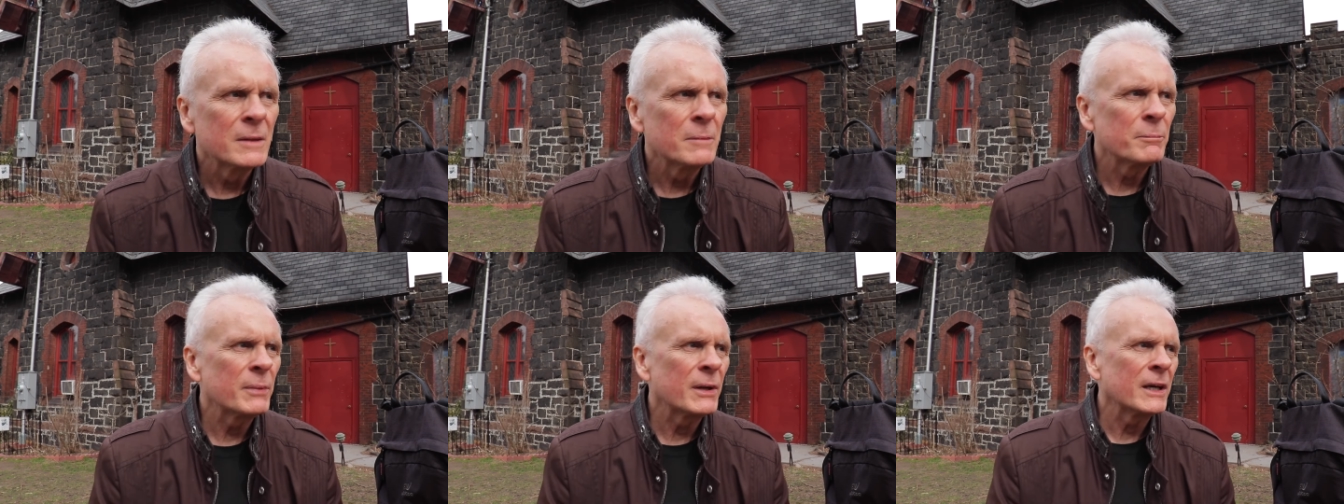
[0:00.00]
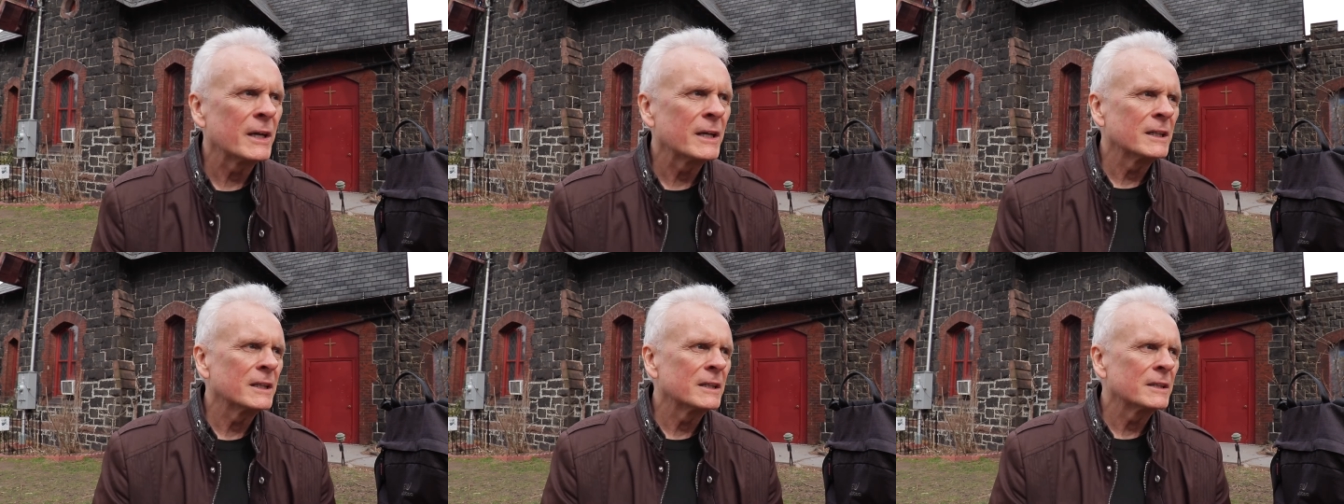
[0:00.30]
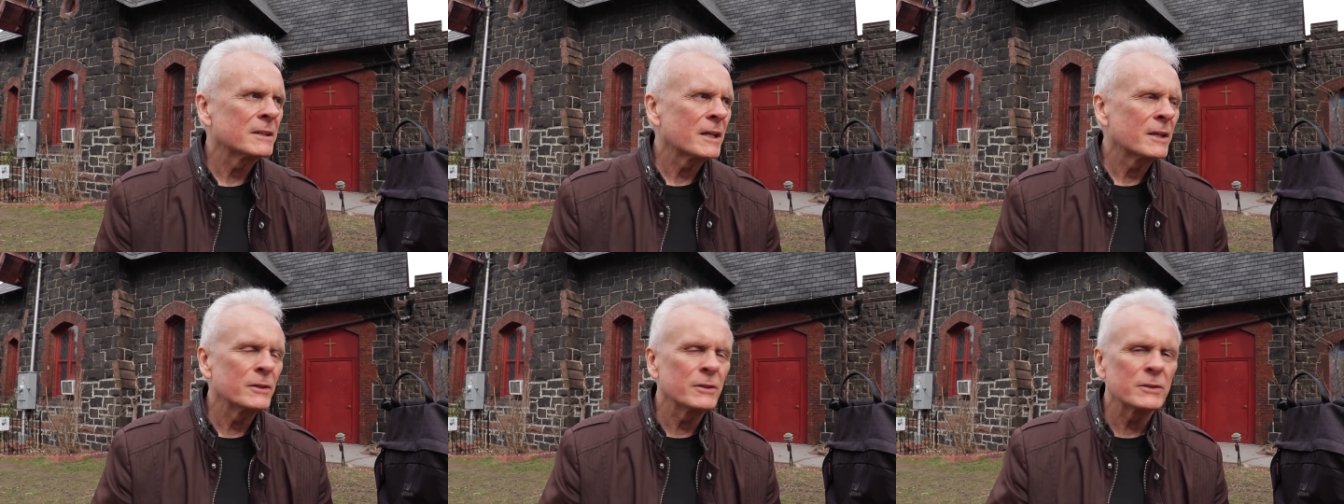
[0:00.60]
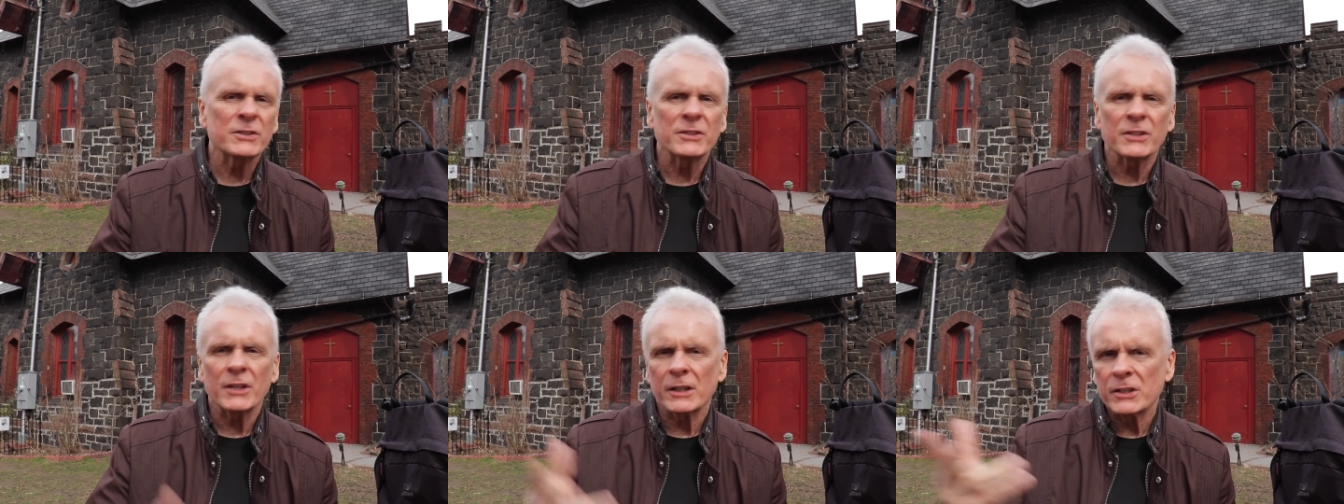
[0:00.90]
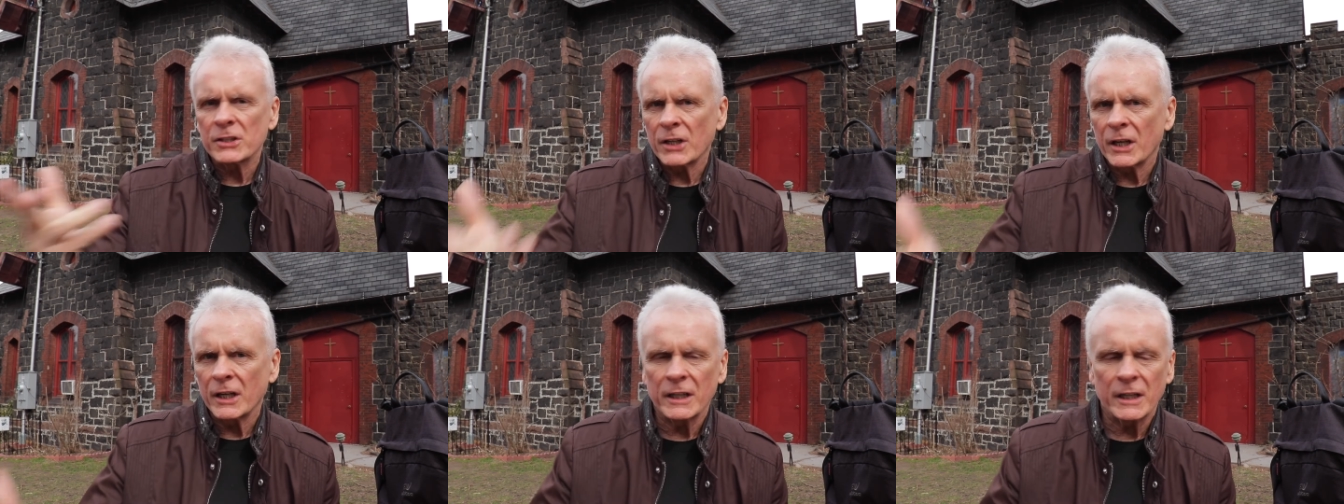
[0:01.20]
by a, a new
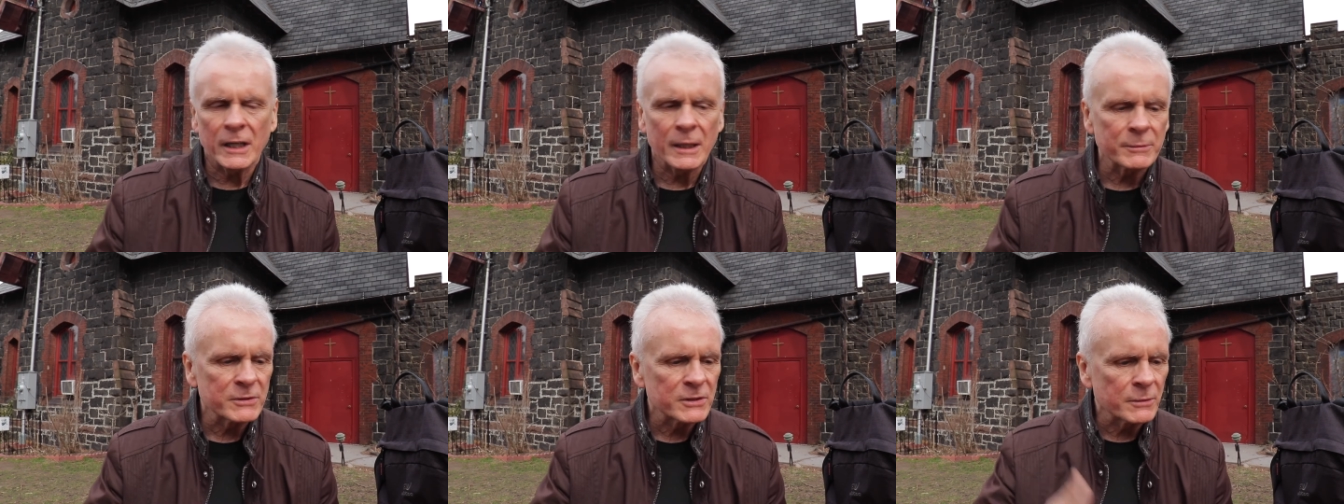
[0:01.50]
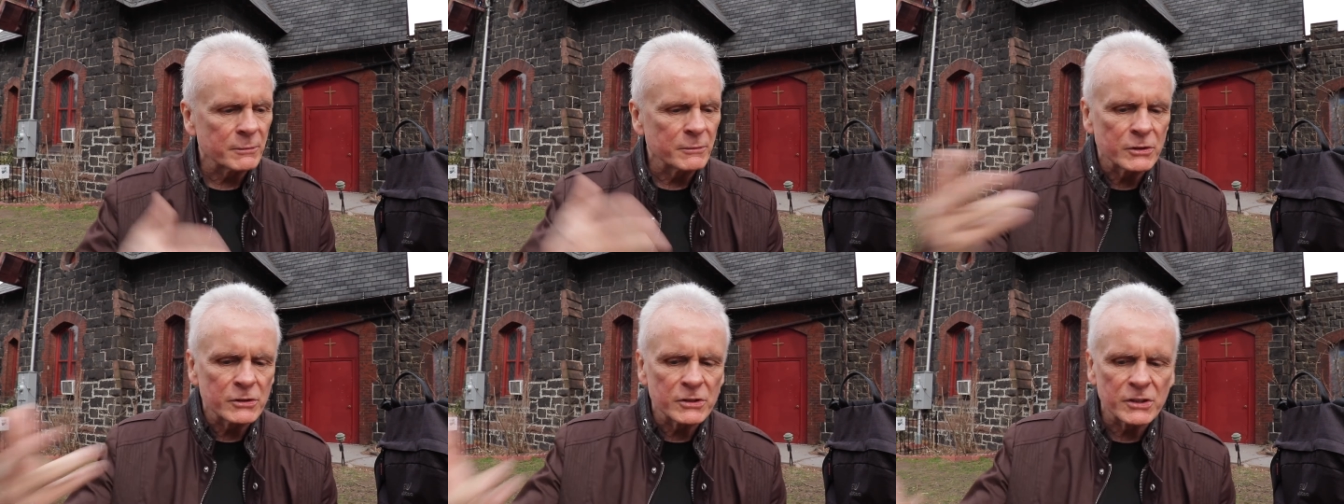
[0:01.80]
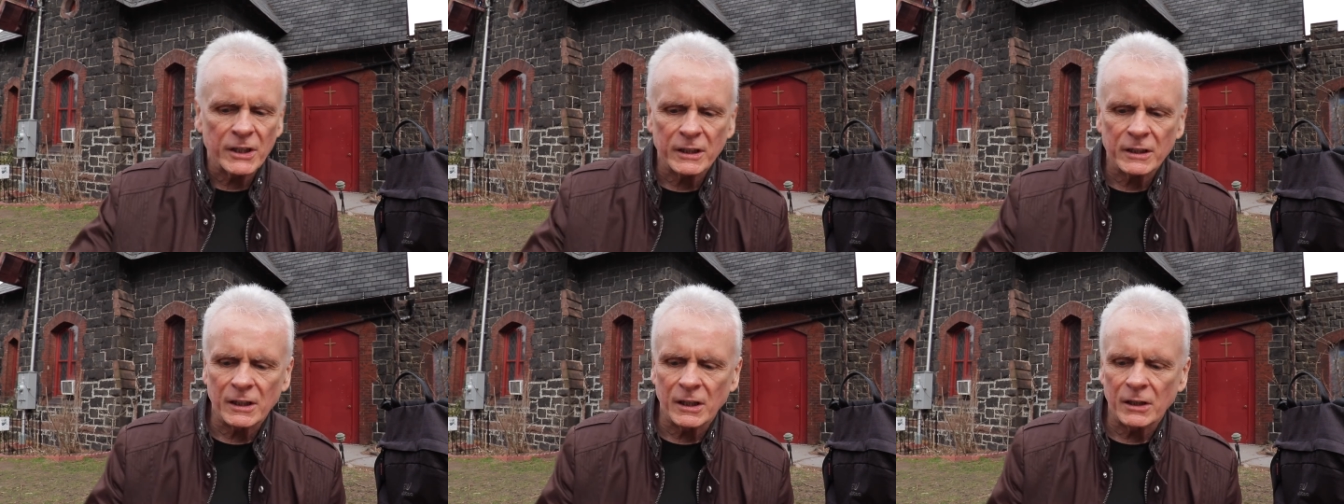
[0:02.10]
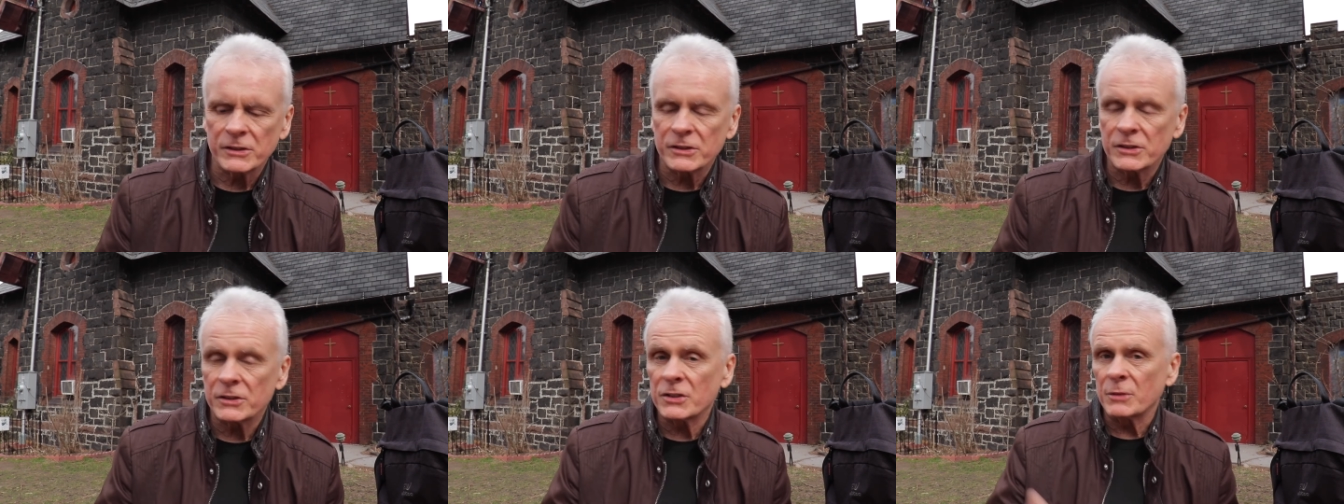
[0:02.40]
shiny object, some new technology,